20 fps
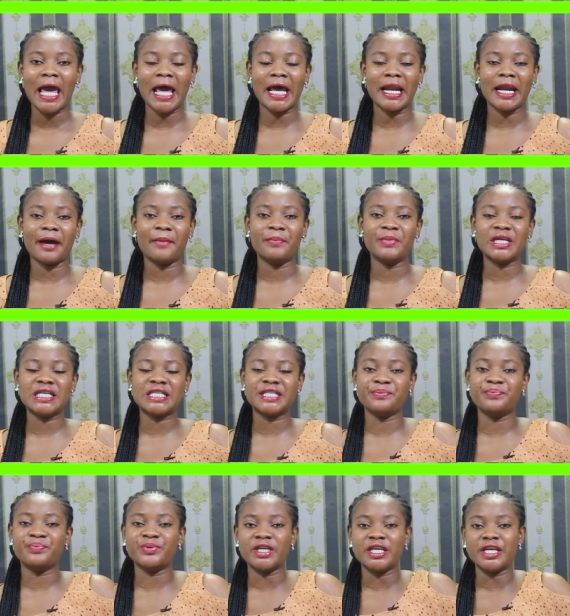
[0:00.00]
And I'm a D
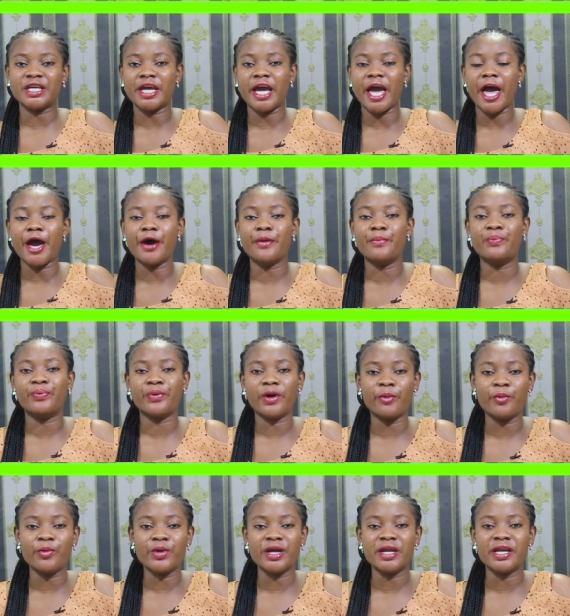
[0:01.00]
B
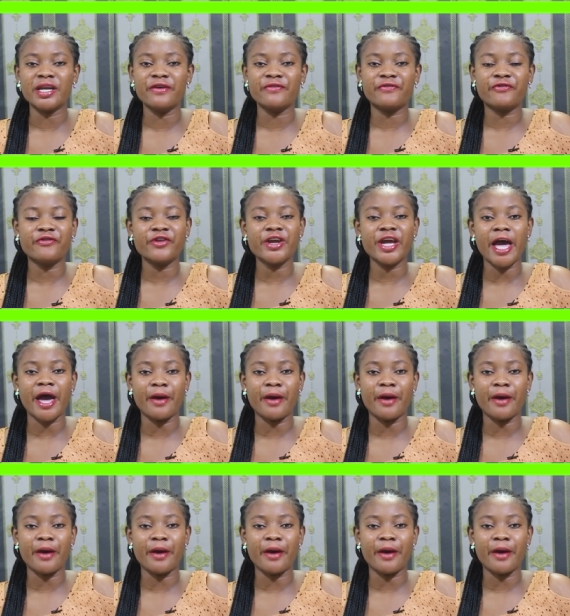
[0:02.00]
Ebrewi ne free